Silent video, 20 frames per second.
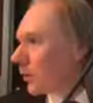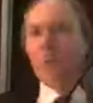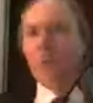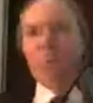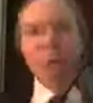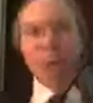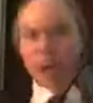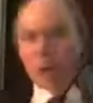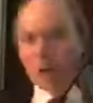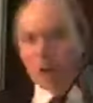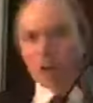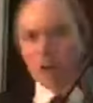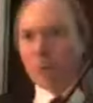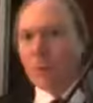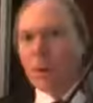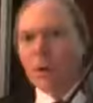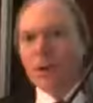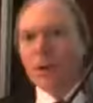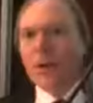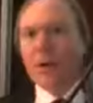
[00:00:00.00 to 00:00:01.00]
But I just
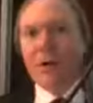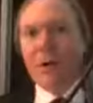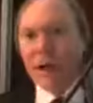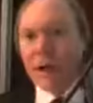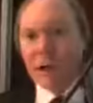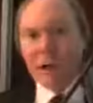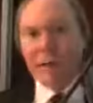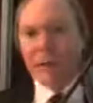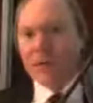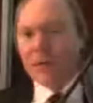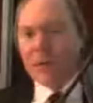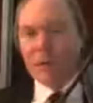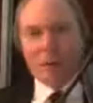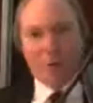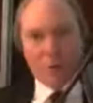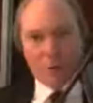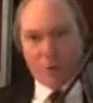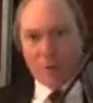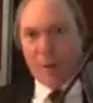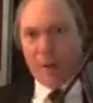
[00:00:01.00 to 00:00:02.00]
wonder, now that he's going to be
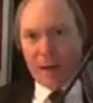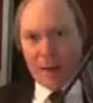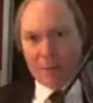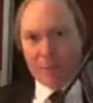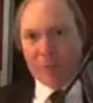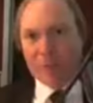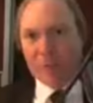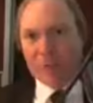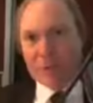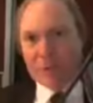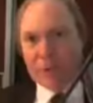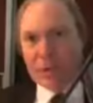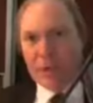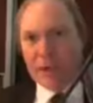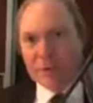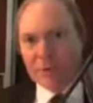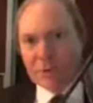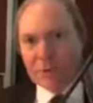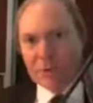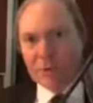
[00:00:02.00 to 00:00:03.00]
doing master's
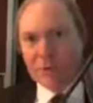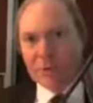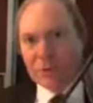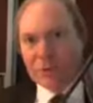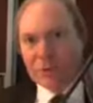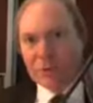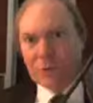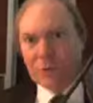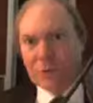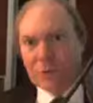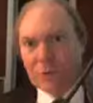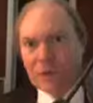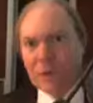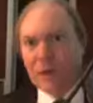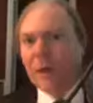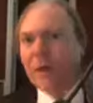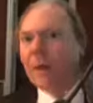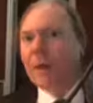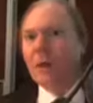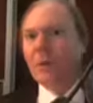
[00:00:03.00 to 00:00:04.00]
classes, and, you
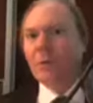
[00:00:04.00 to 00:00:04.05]
know,